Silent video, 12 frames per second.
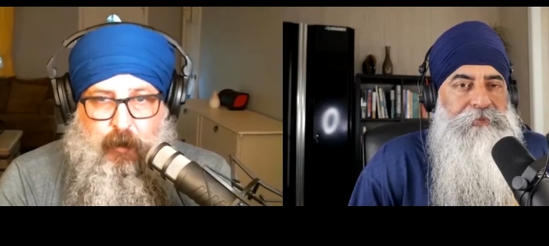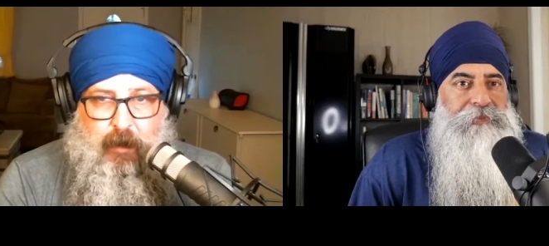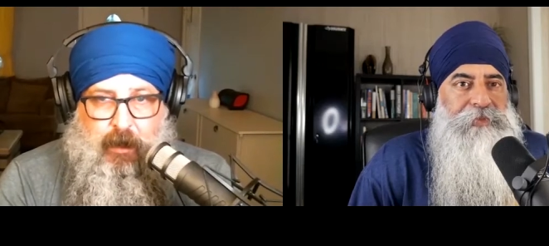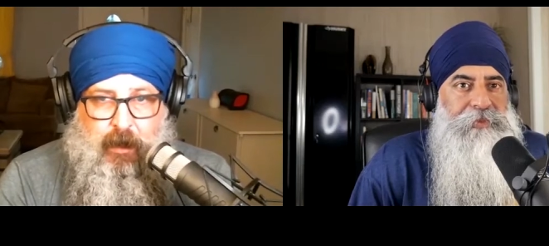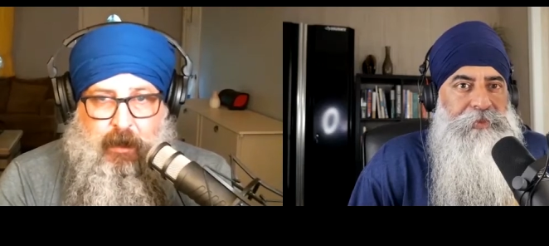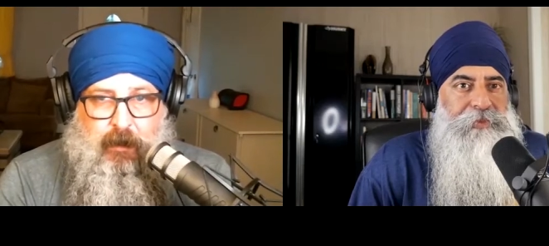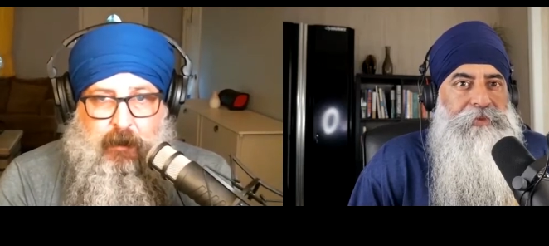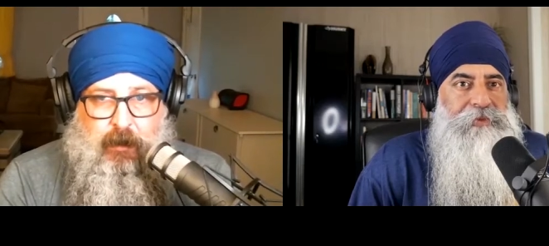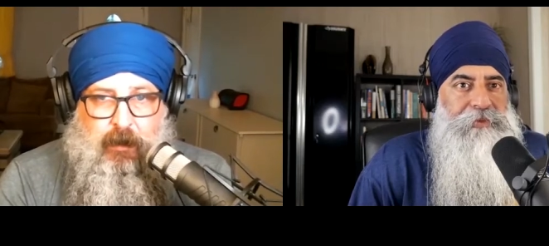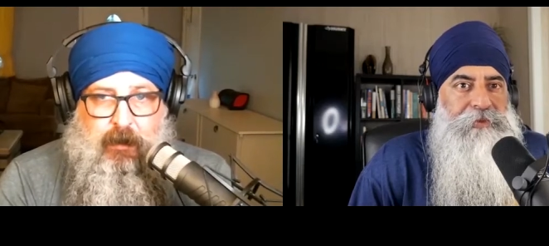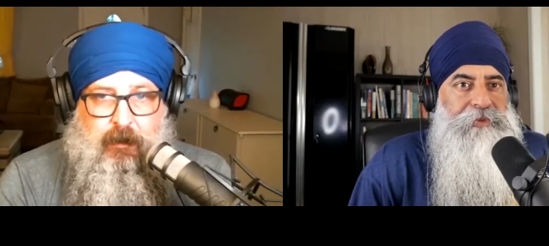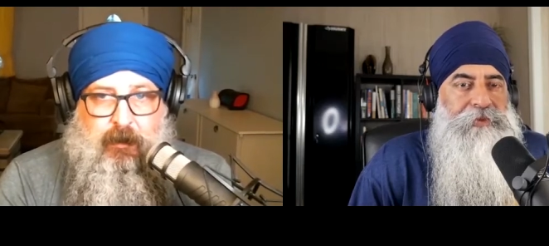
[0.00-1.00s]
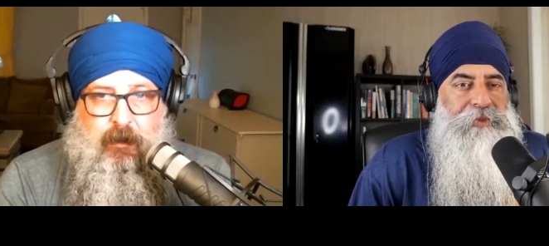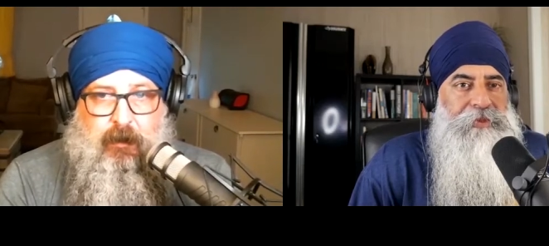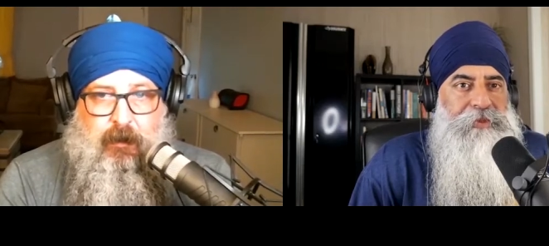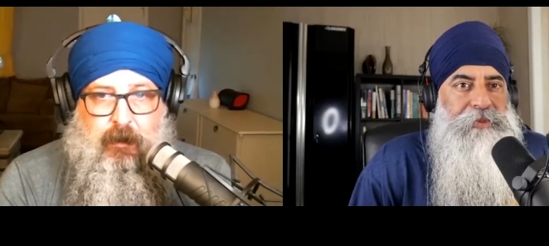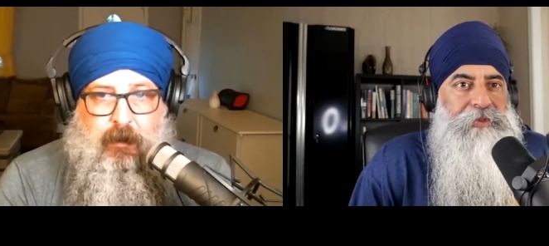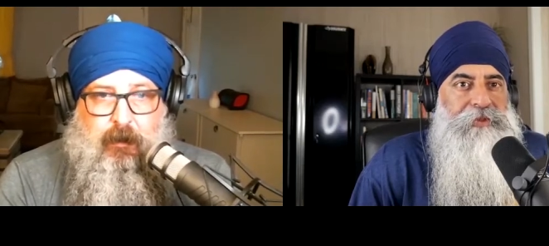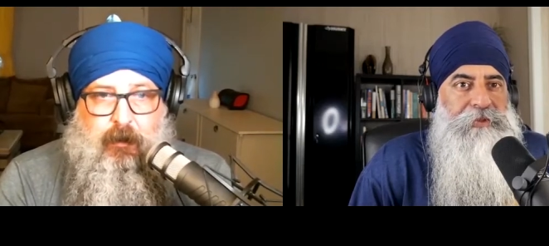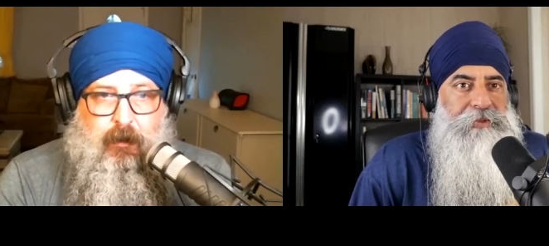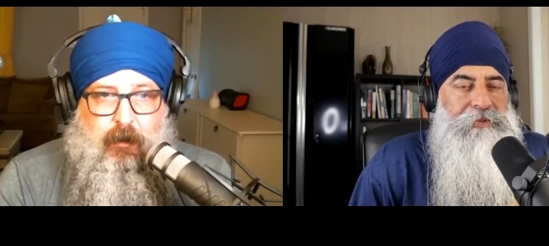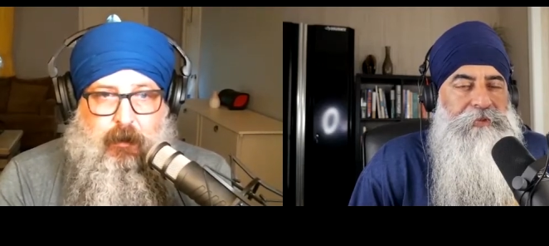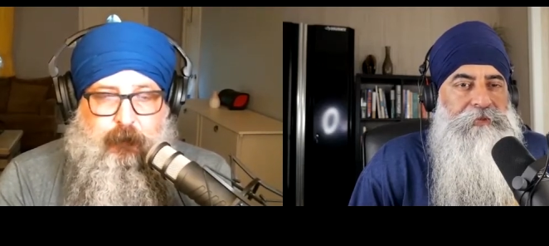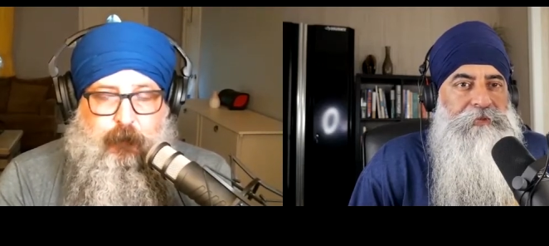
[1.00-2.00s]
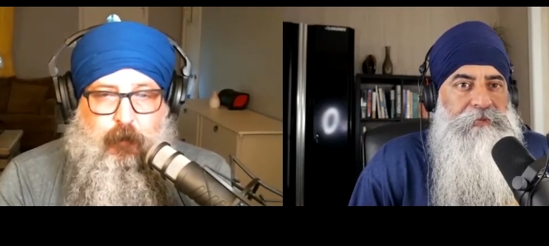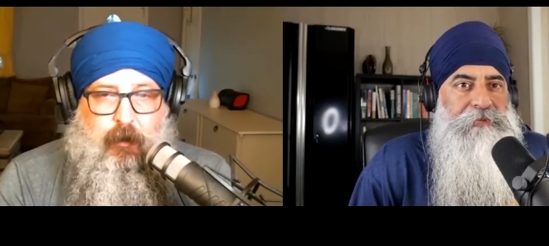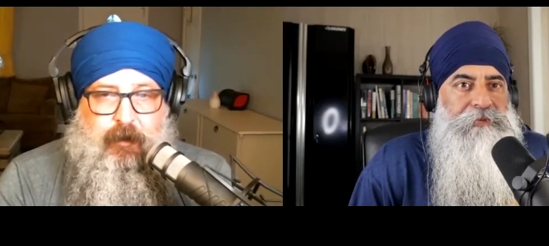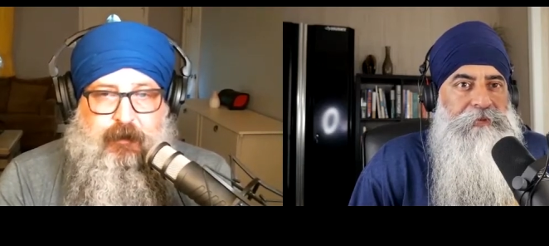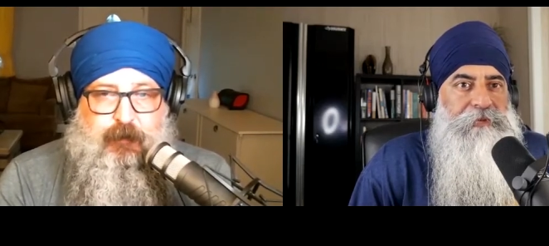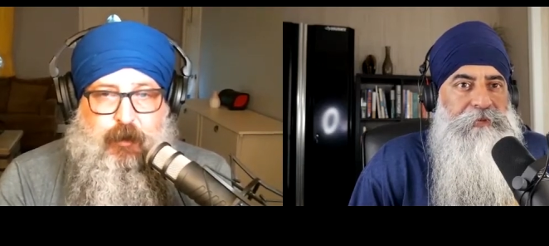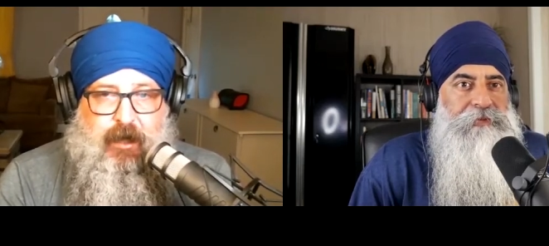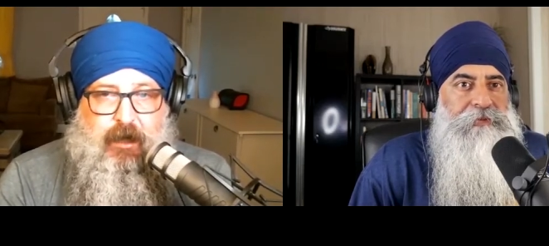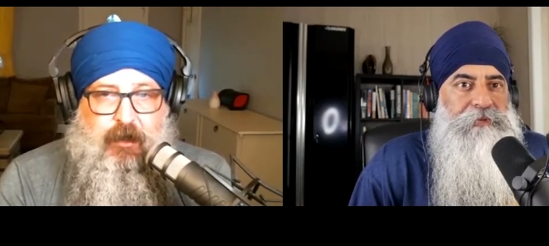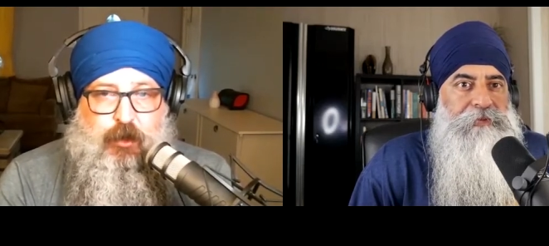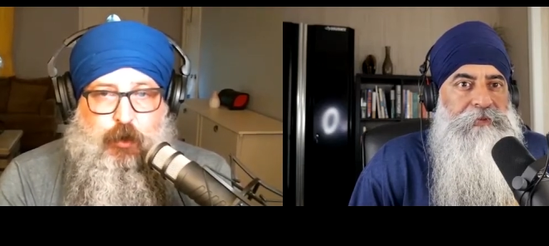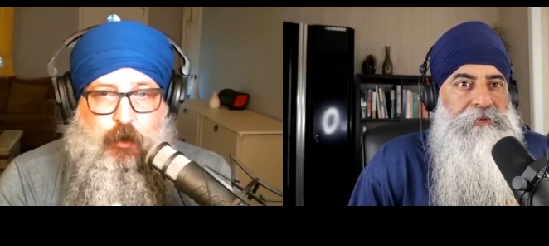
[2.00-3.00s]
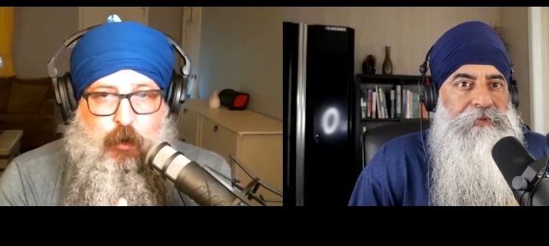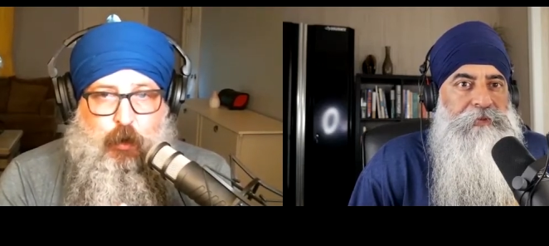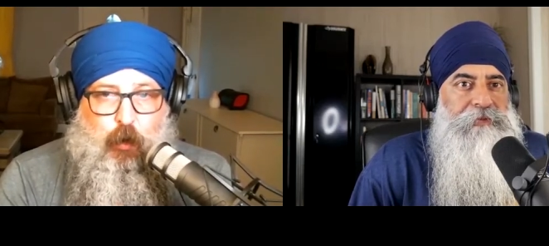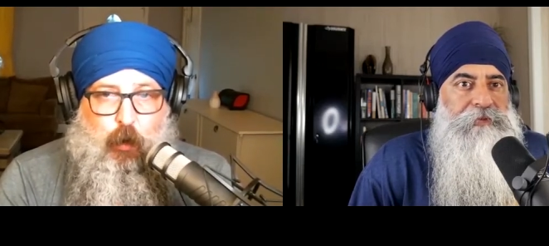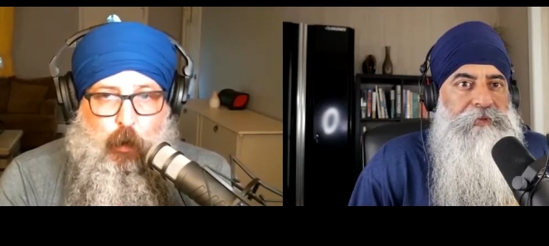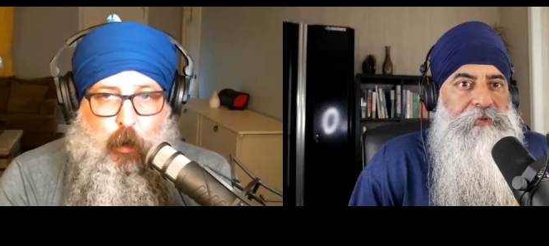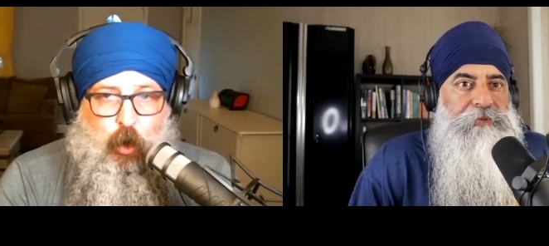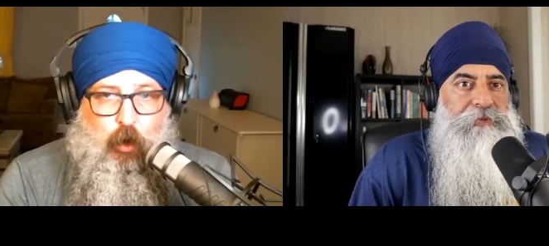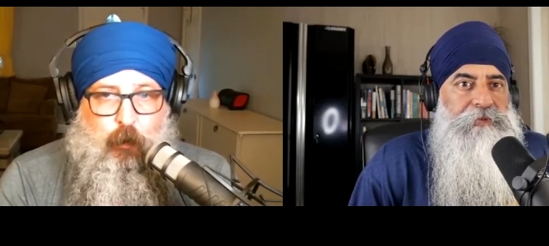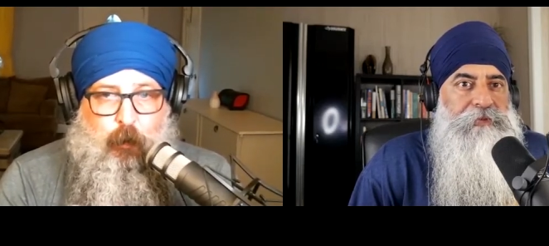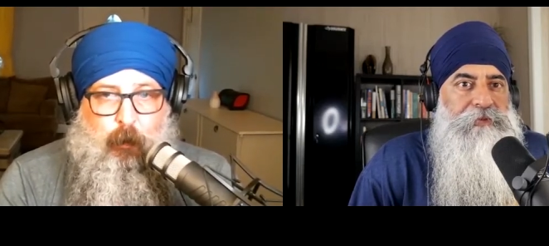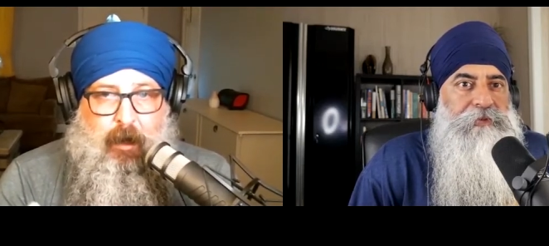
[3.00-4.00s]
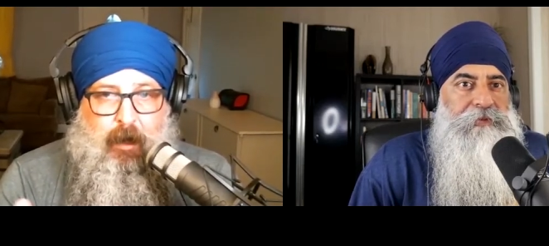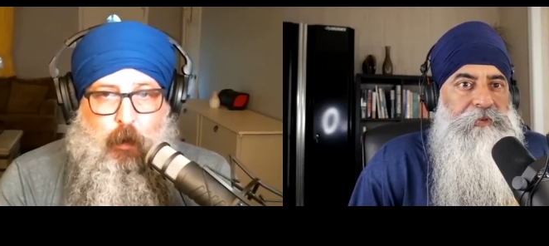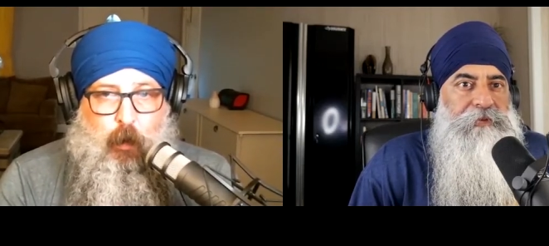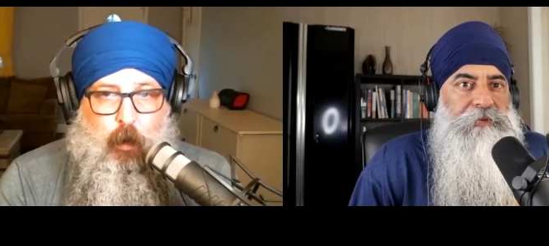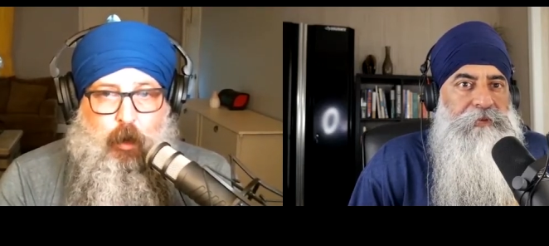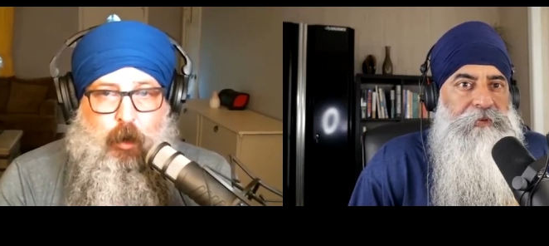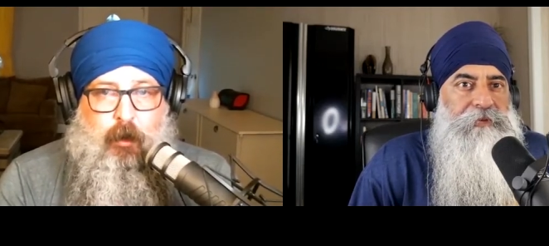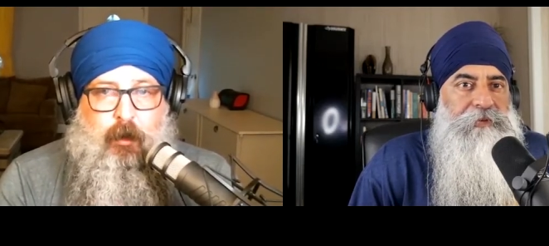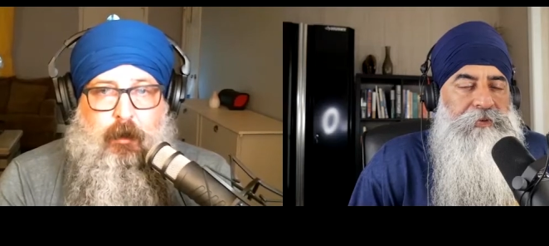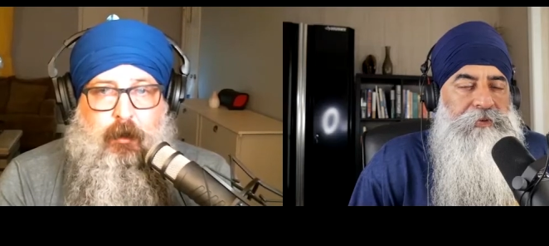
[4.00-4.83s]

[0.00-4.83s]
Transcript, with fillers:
Speaker 1: and he did a full explanation word by word